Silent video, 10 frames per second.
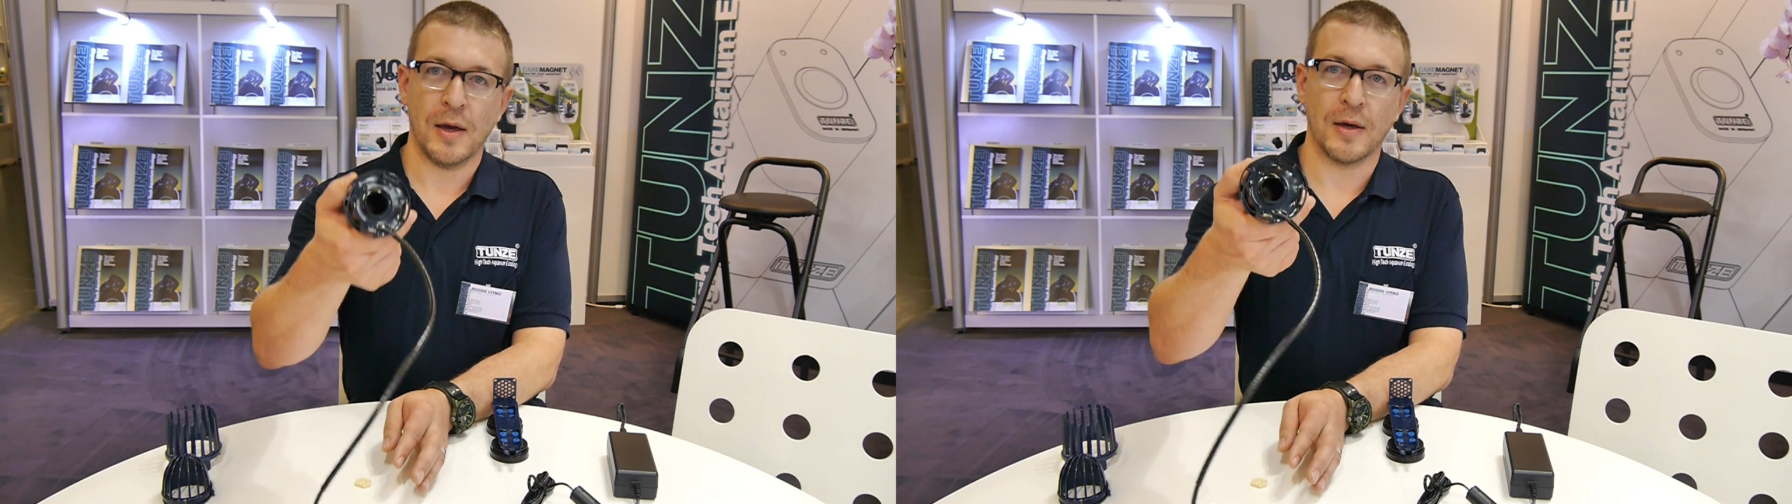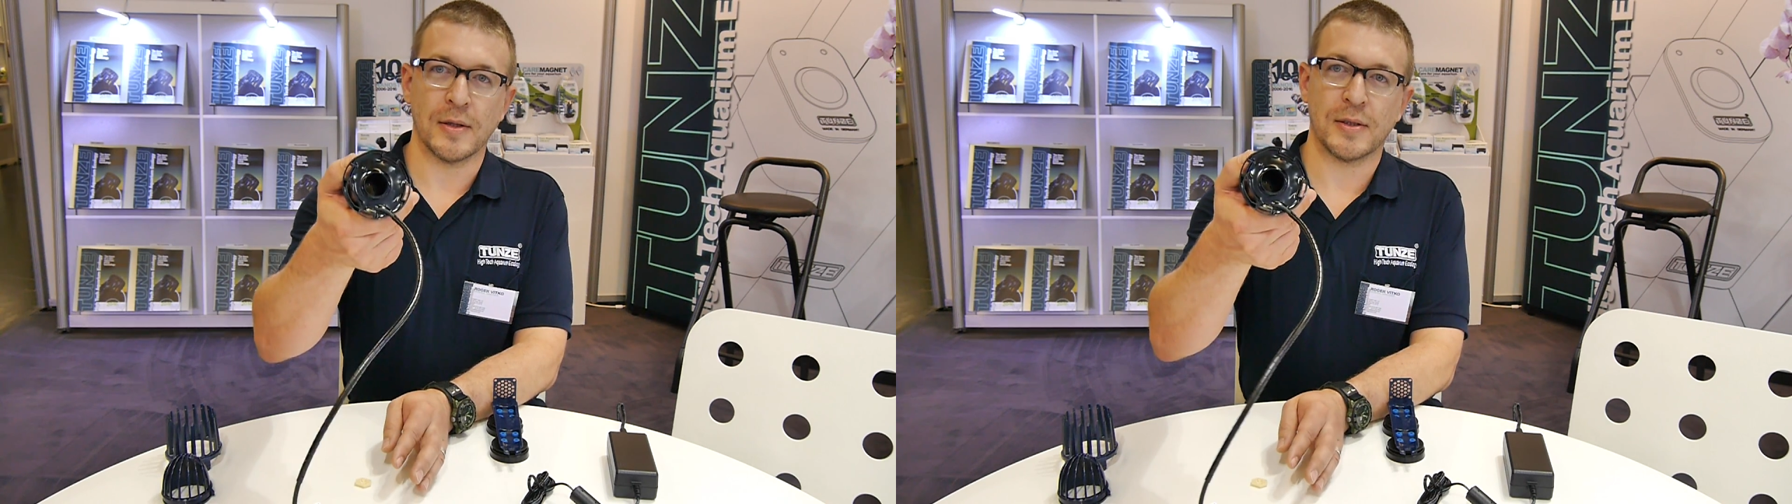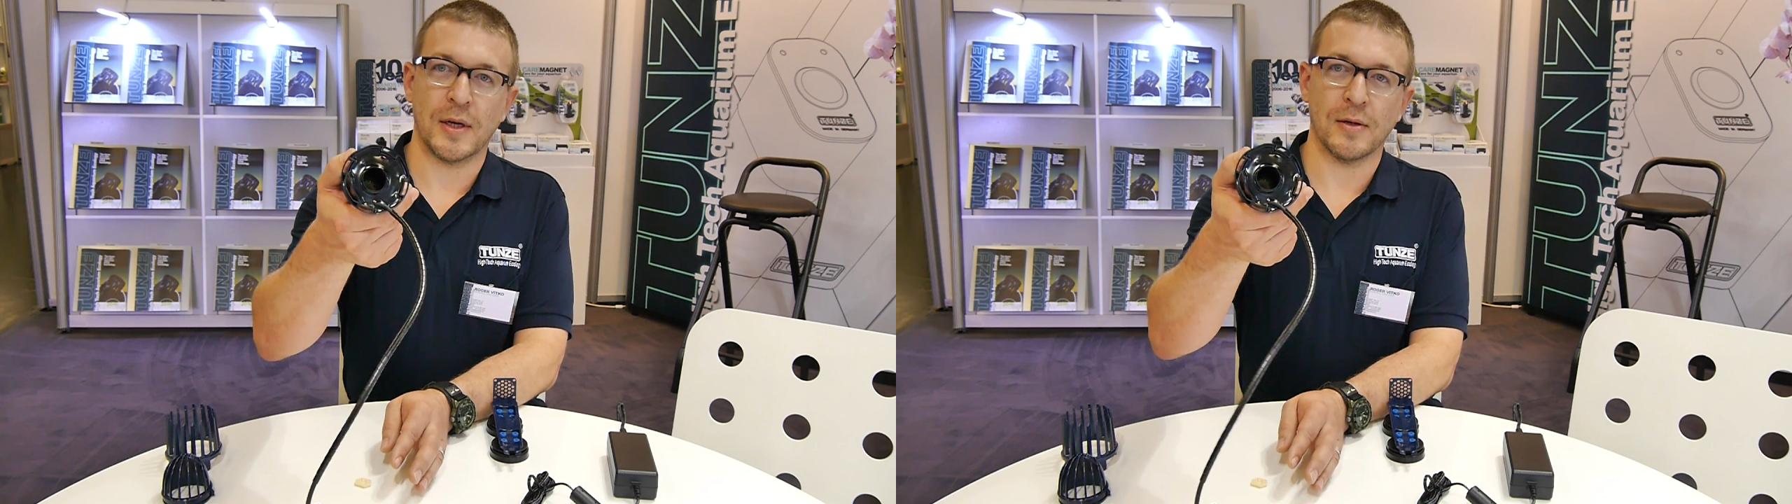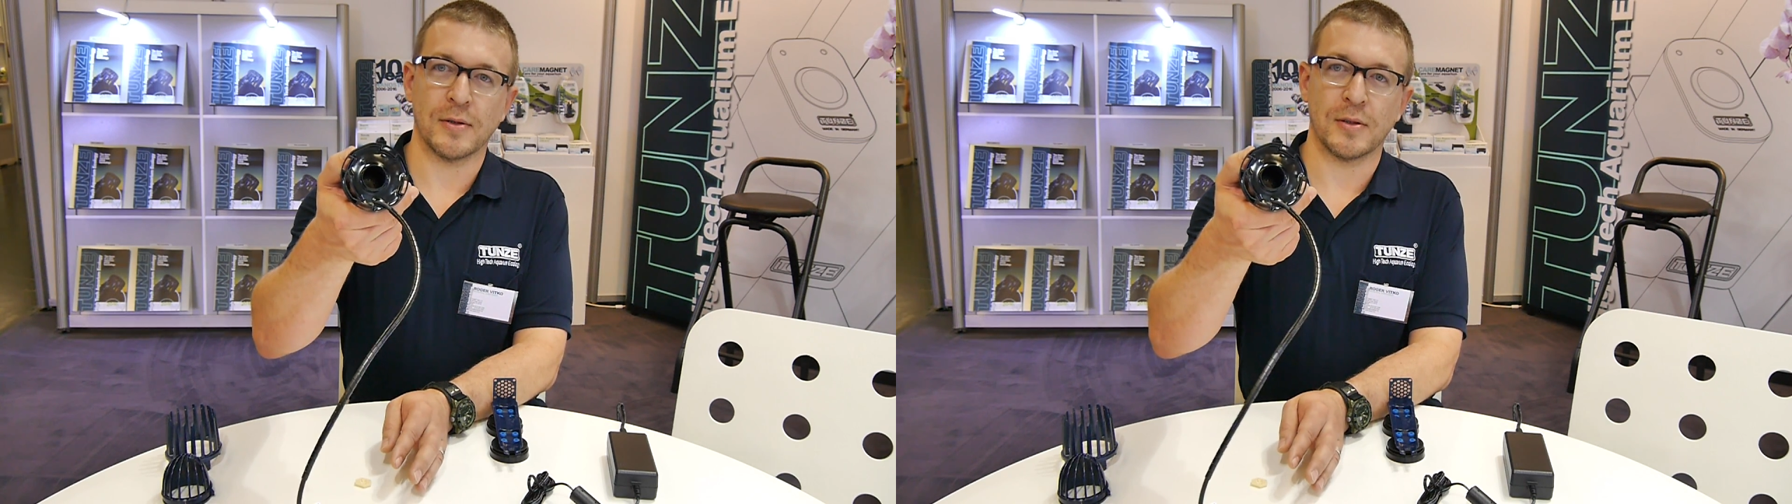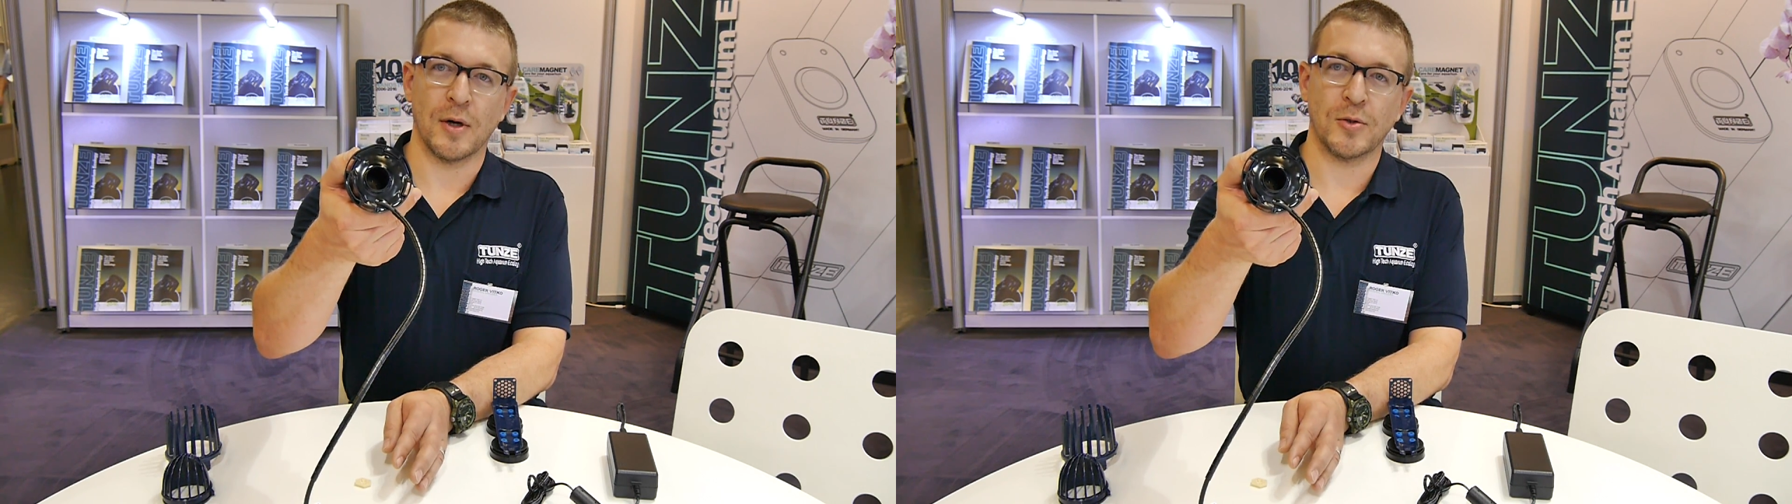You can see
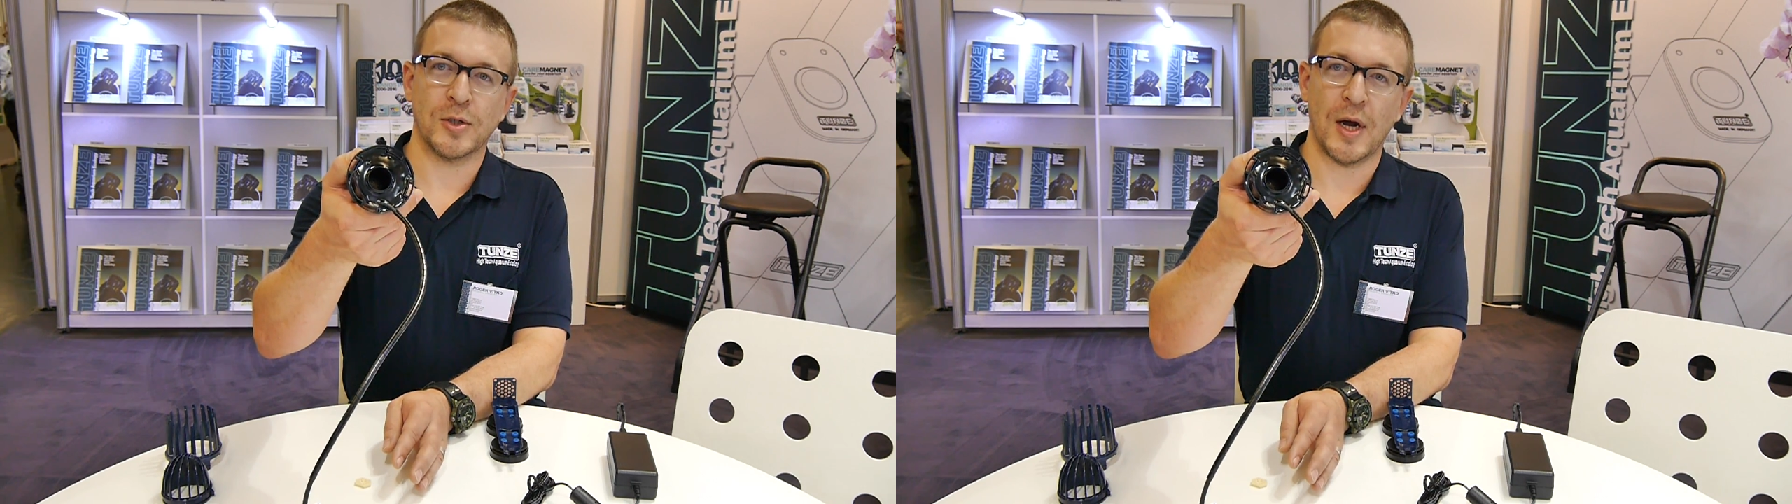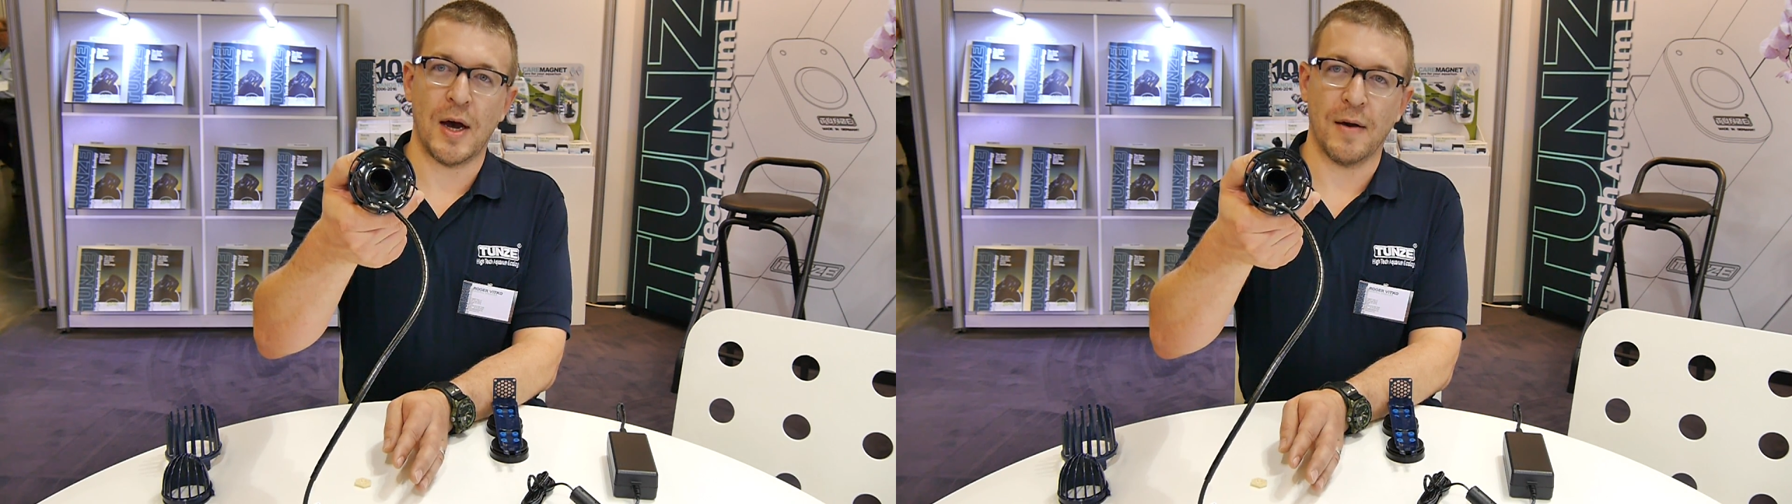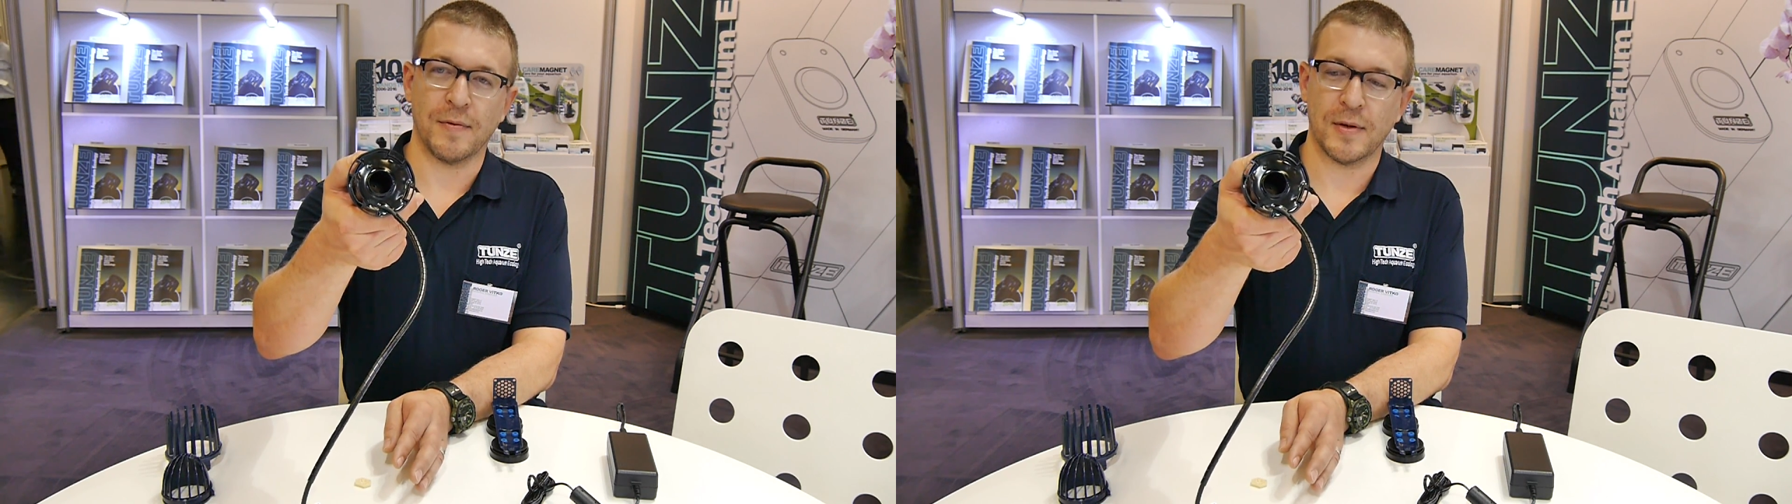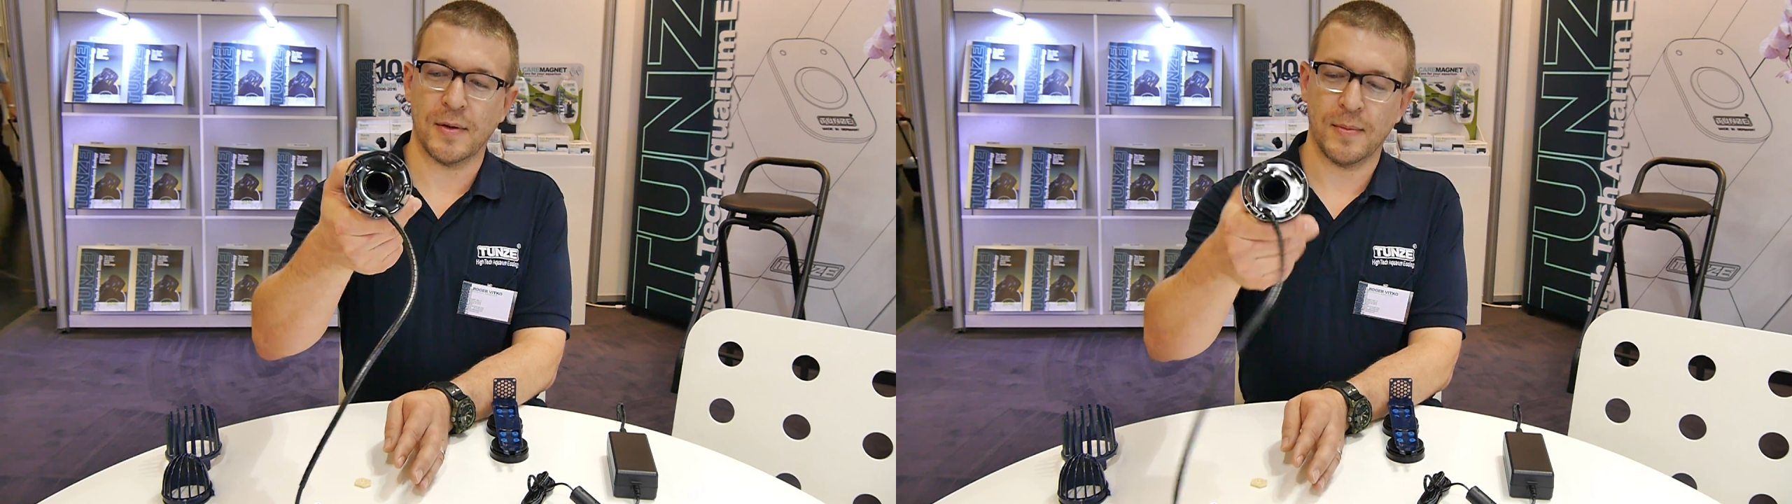there's no shaft.